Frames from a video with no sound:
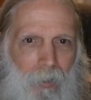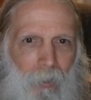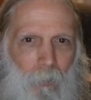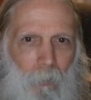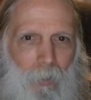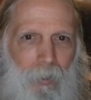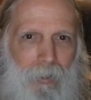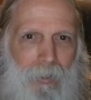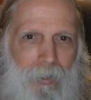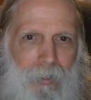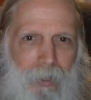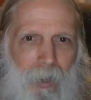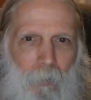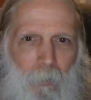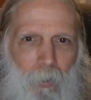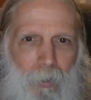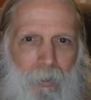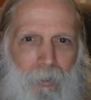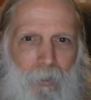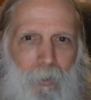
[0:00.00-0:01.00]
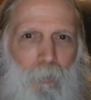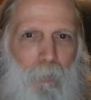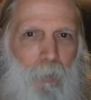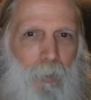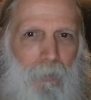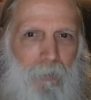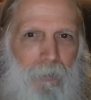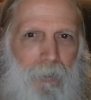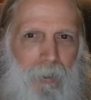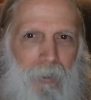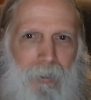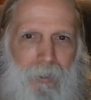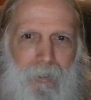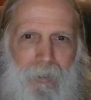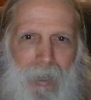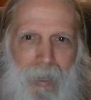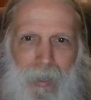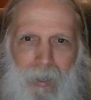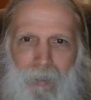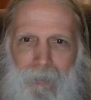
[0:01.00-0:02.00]
When someone new moved to the
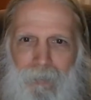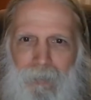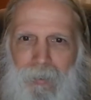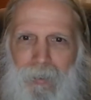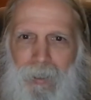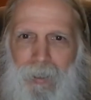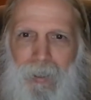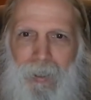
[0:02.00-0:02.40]
town,